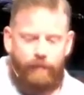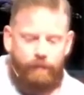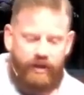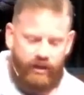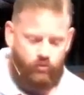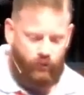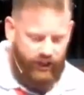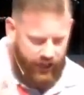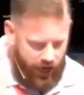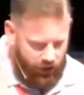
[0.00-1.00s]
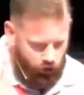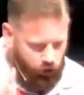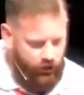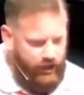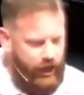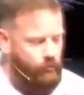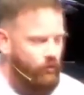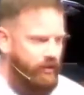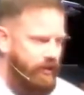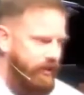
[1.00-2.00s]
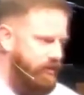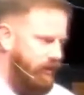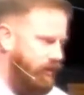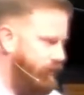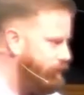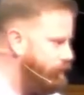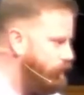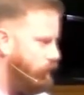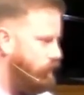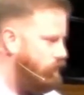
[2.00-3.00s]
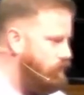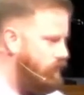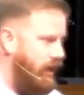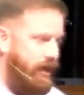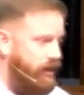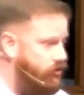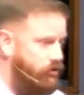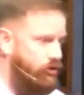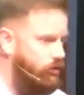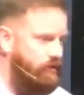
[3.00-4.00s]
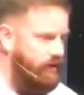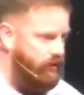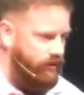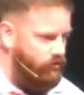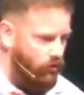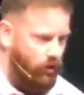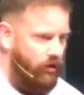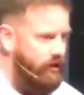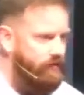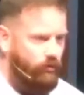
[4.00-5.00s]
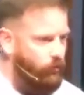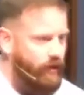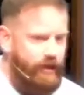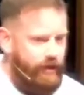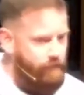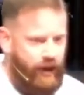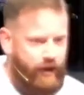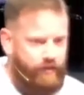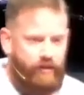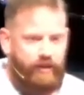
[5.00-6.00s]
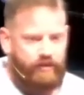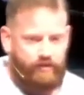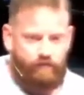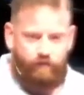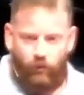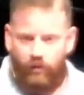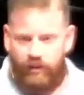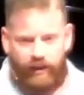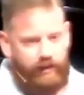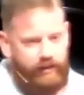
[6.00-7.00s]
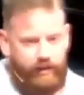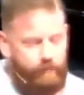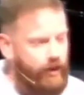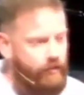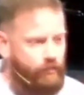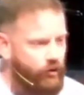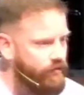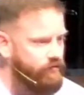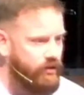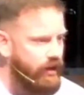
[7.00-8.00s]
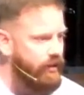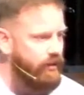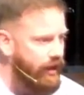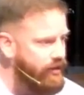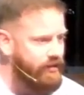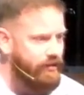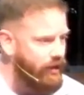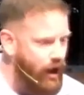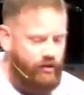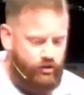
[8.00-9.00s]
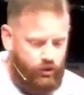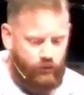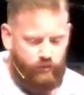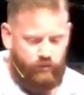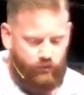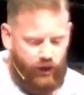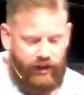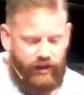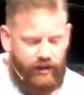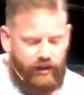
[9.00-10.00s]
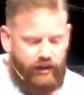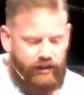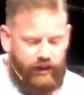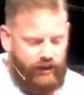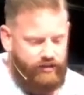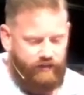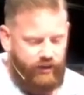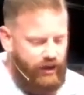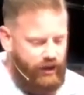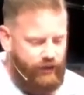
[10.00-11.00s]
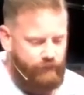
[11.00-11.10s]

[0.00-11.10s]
because when God looked at what they'd done, he had determined these are all evil, wicked, bad things. And for that, he made a point of saying they did not do what was right in the eyes of God.